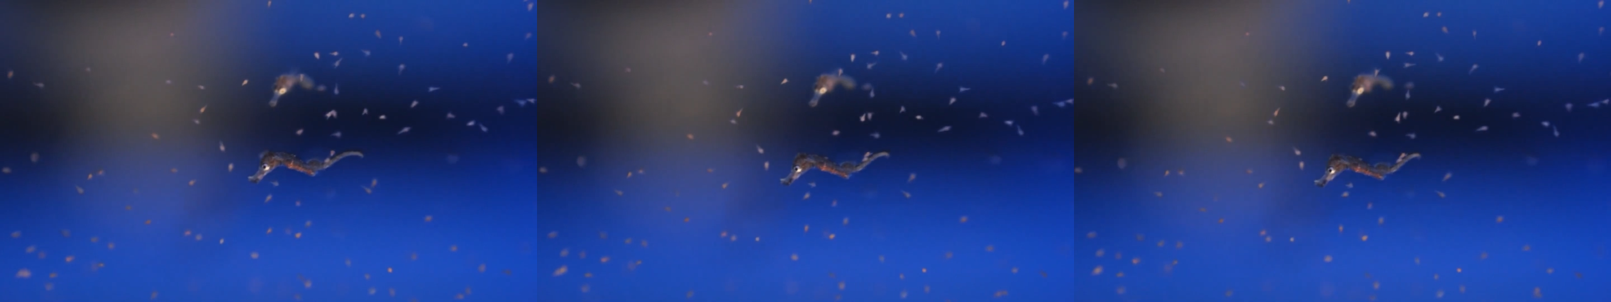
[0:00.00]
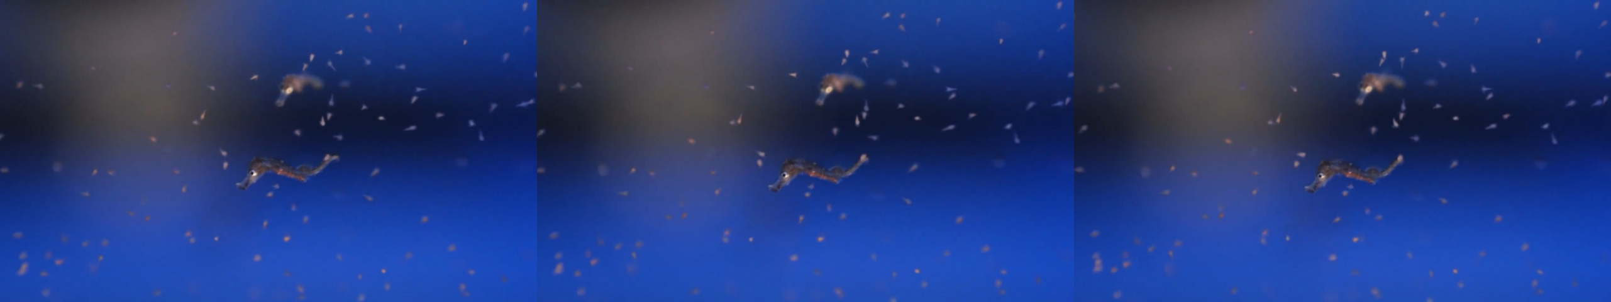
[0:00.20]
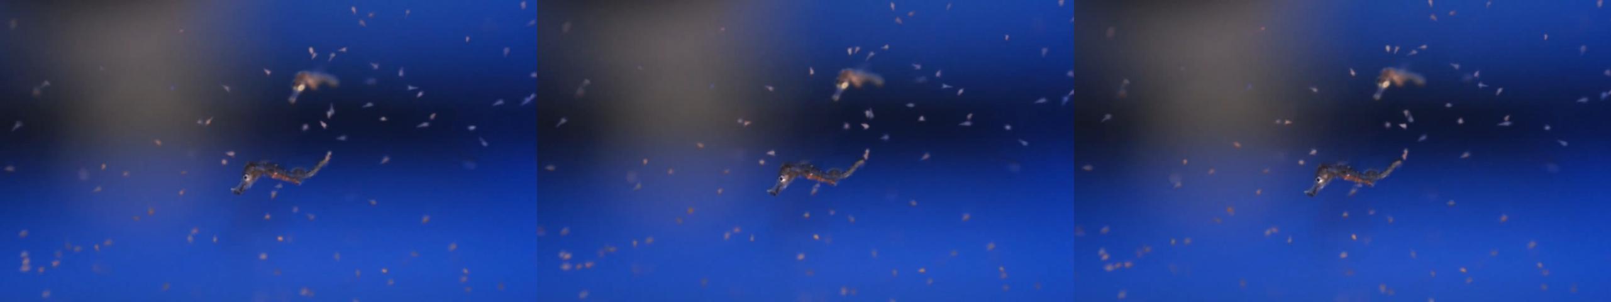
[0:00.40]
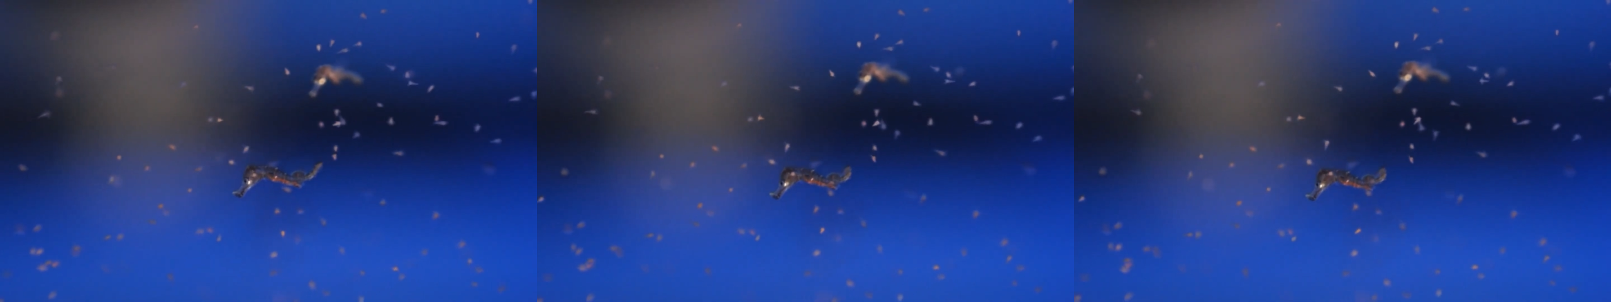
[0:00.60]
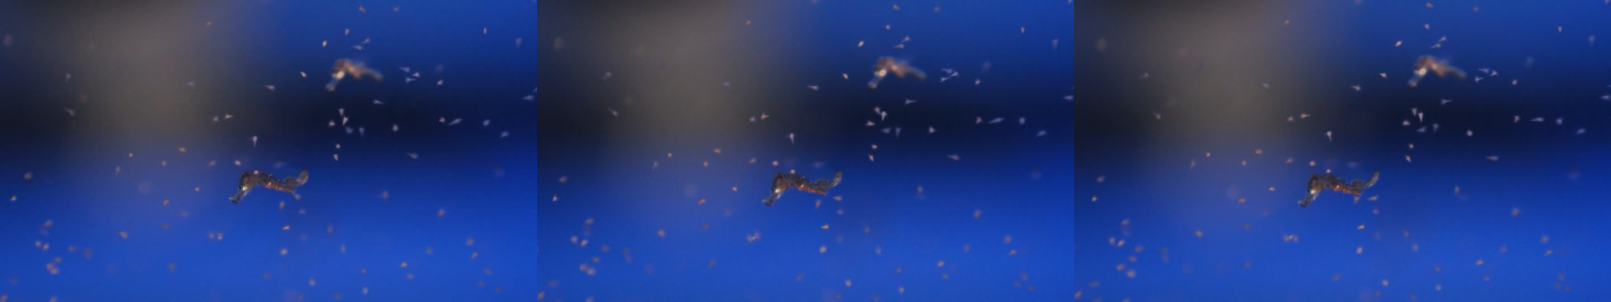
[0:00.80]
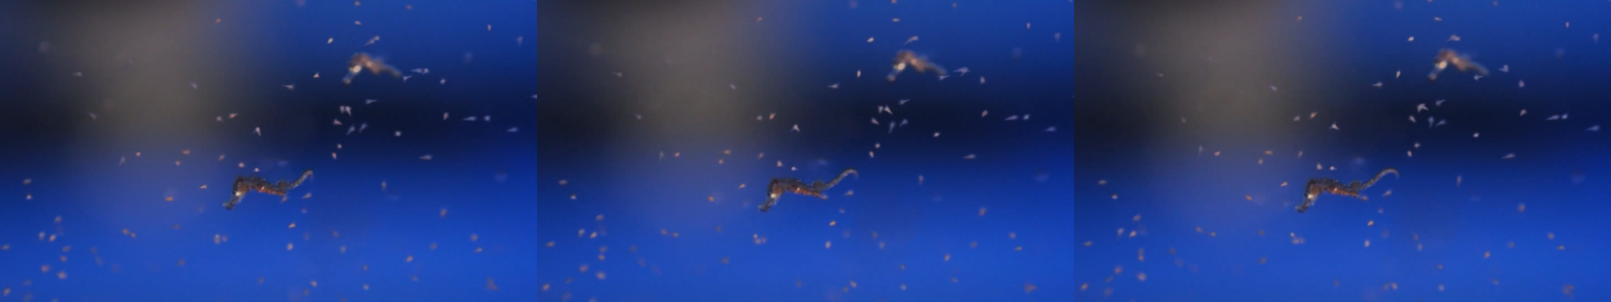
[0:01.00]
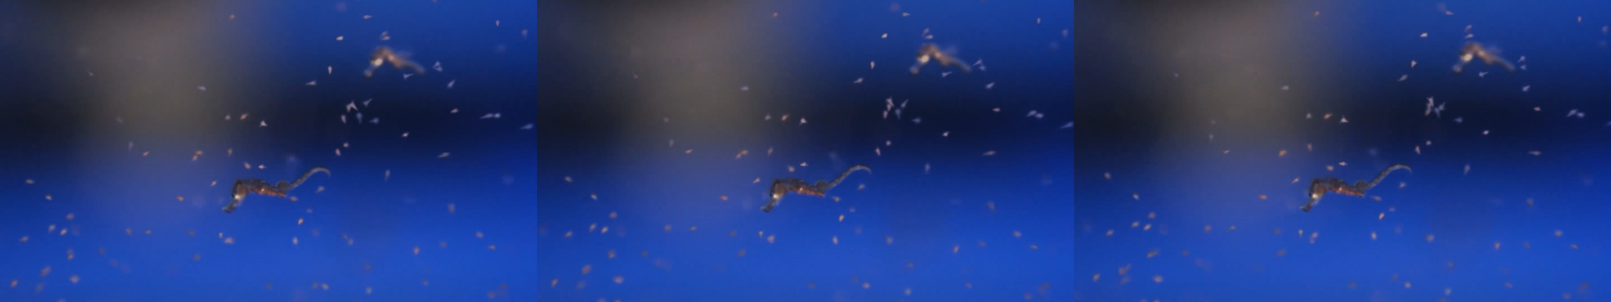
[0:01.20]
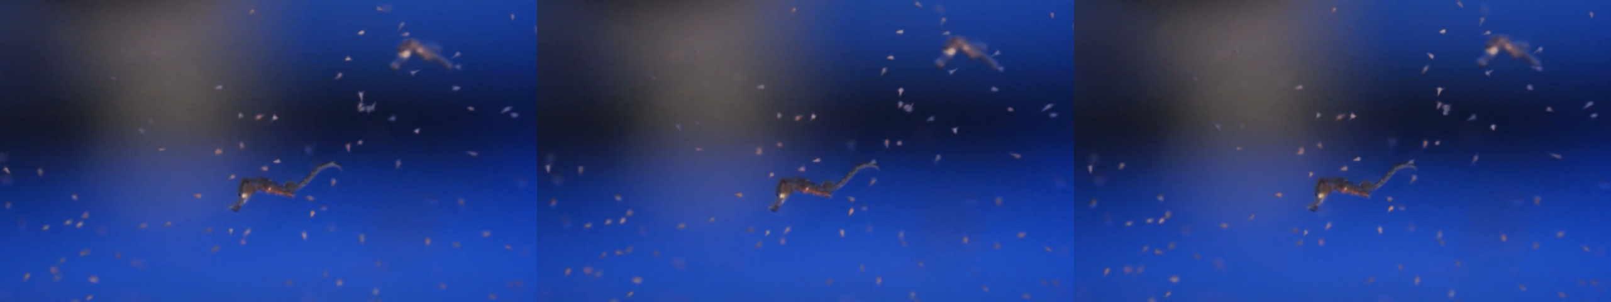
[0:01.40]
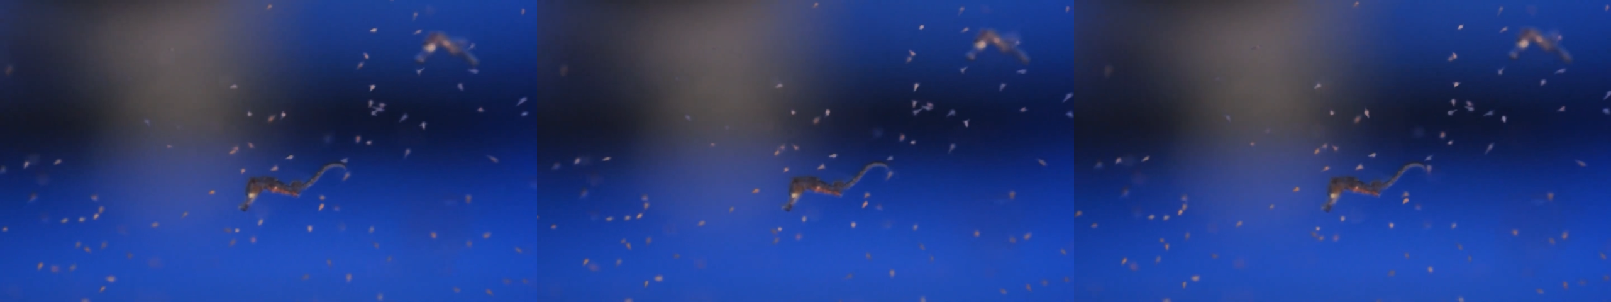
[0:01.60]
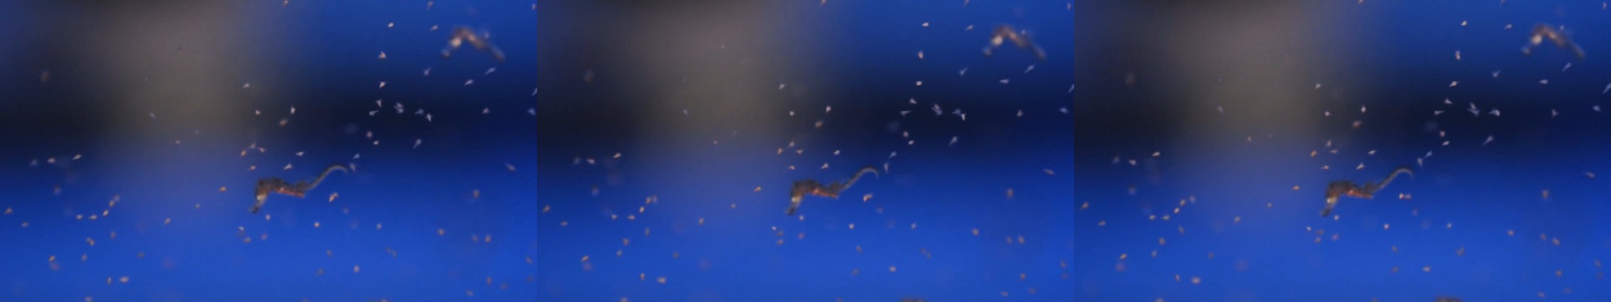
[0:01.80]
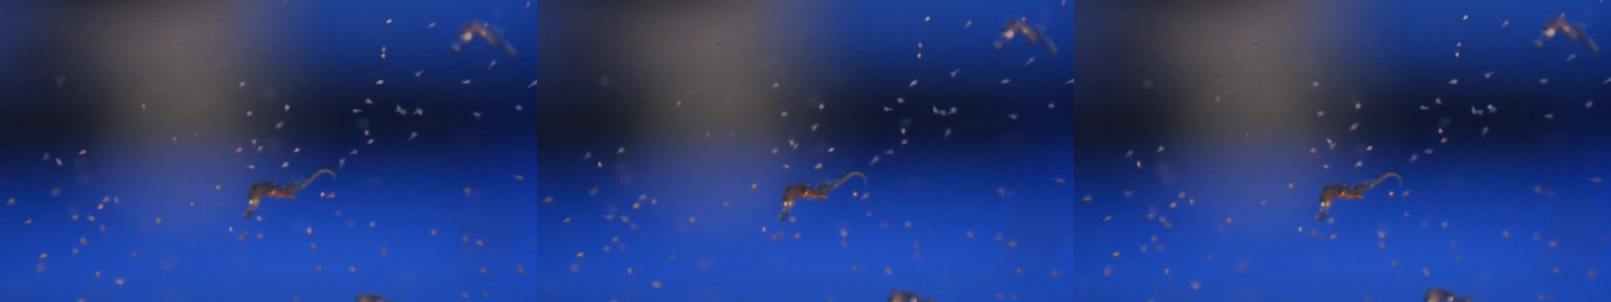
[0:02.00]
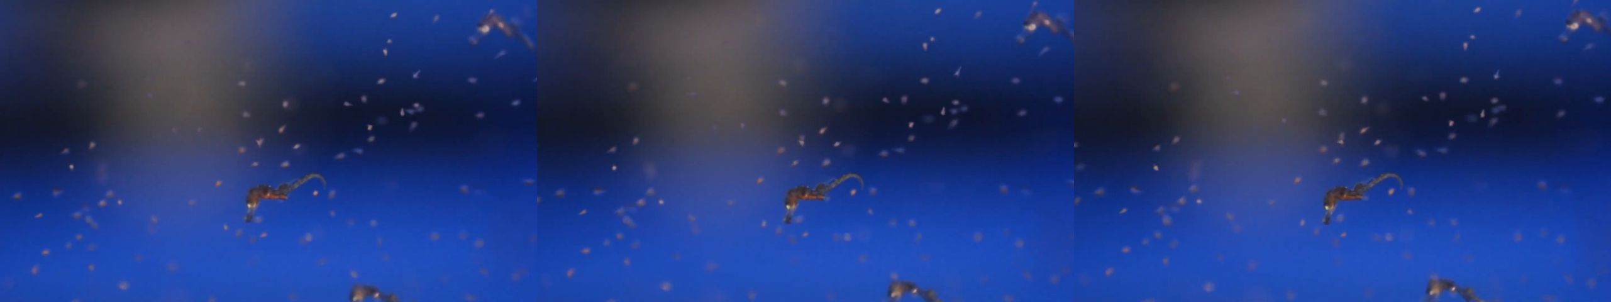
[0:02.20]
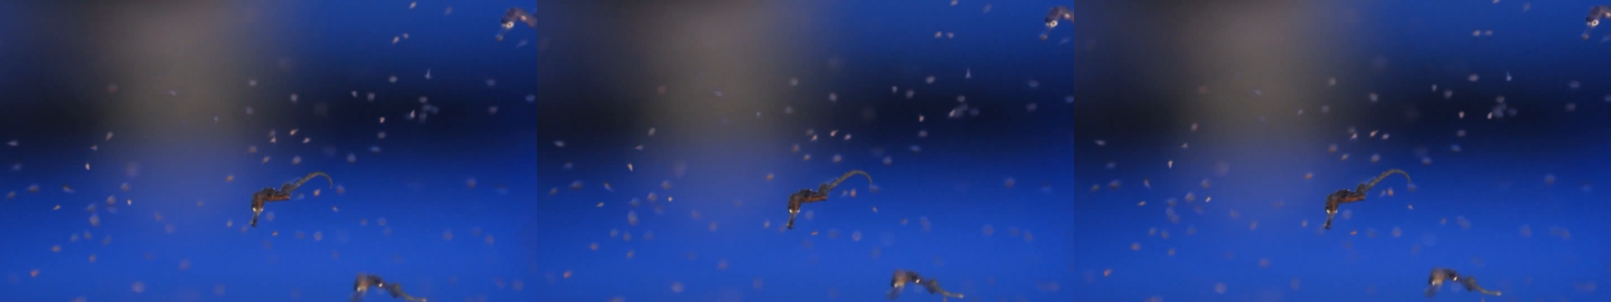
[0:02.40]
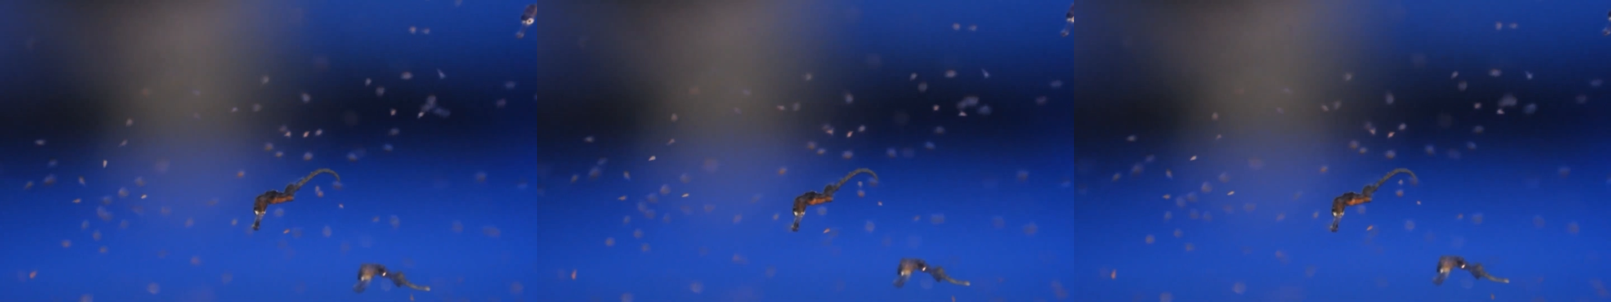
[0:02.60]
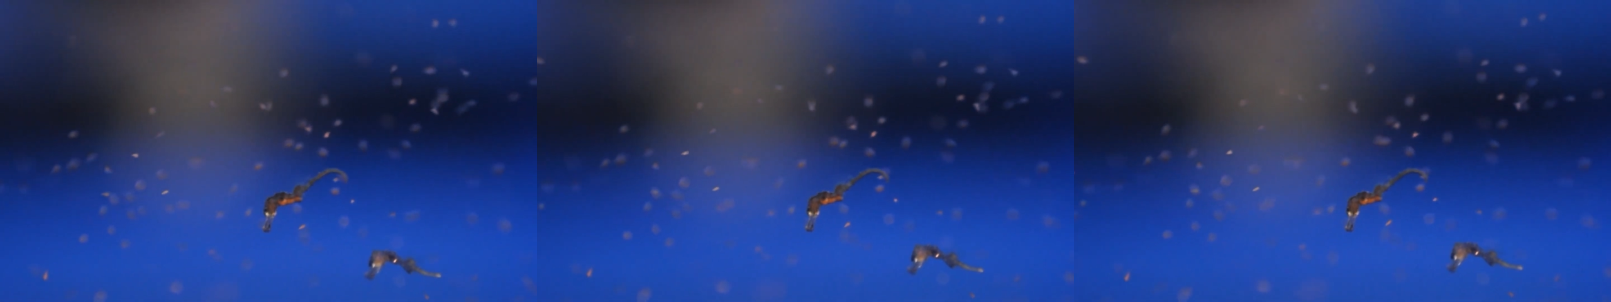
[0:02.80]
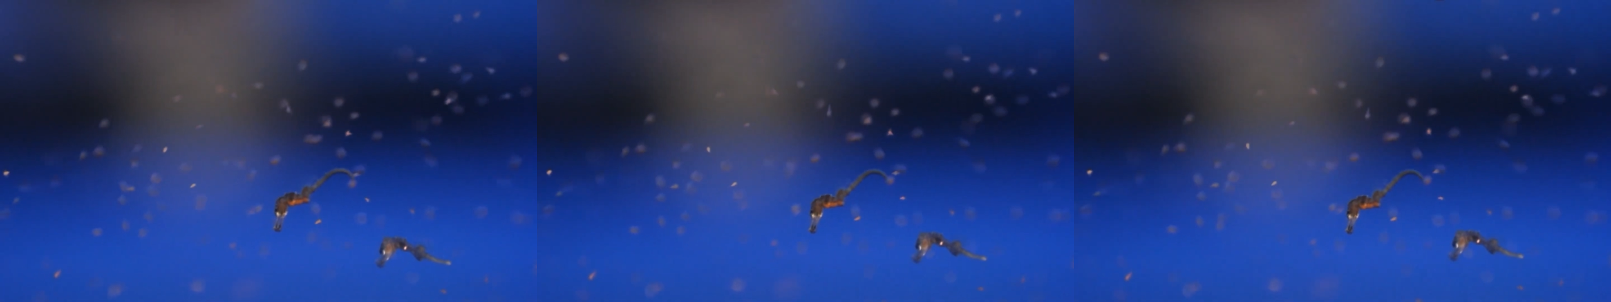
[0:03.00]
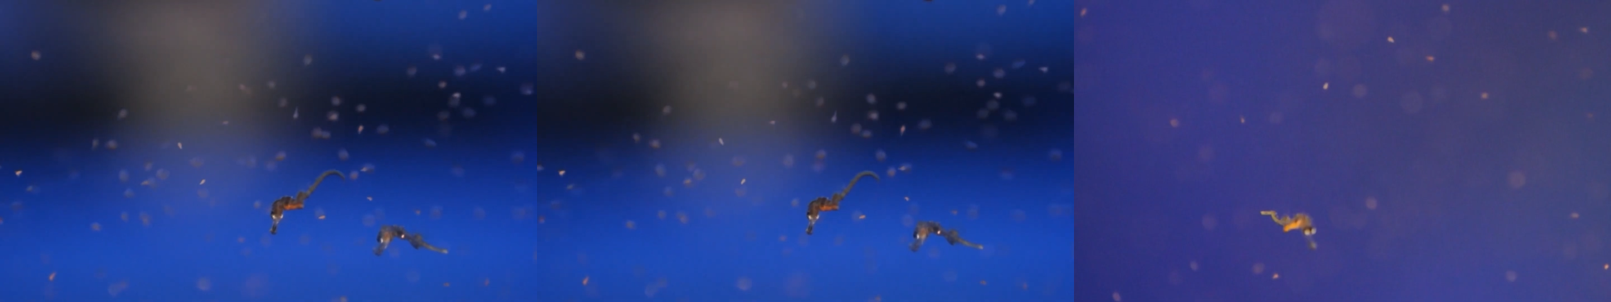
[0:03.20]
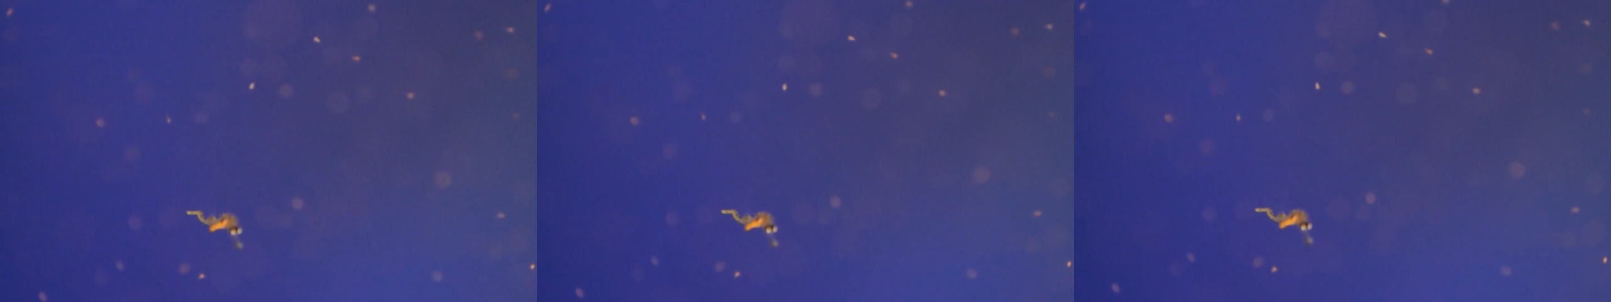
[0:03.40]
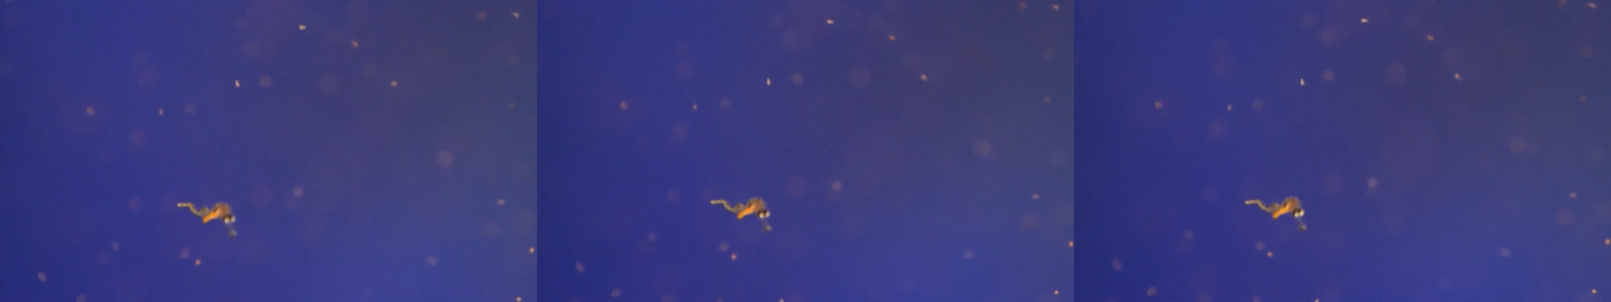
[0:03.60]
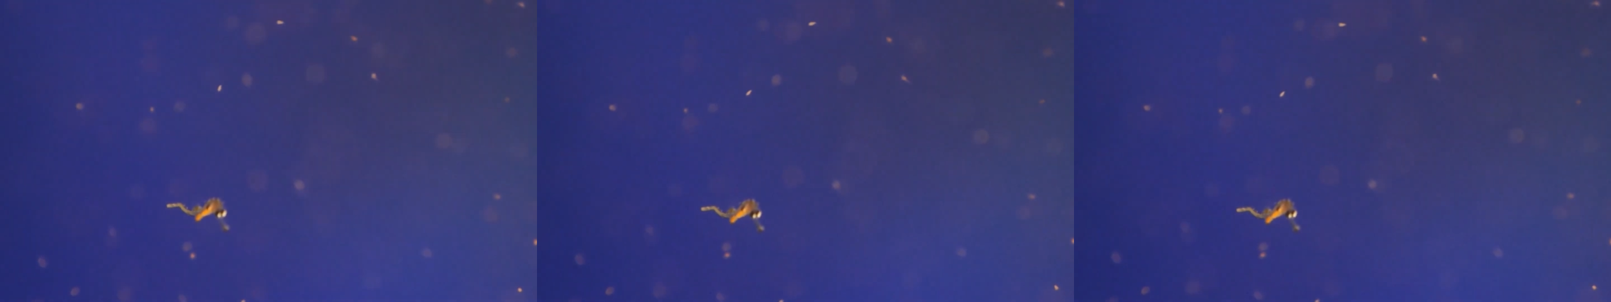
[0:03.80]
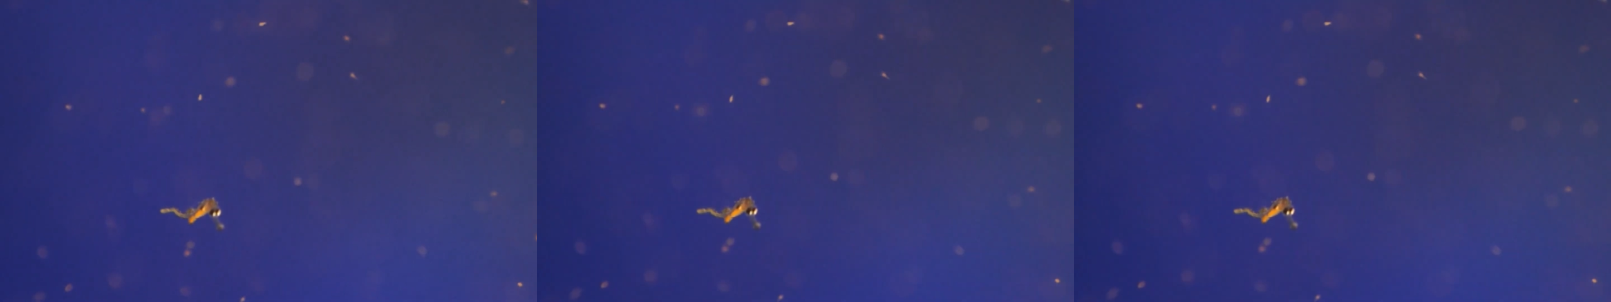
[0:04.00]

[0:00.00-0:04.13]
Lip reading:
[unreadable: no face in view]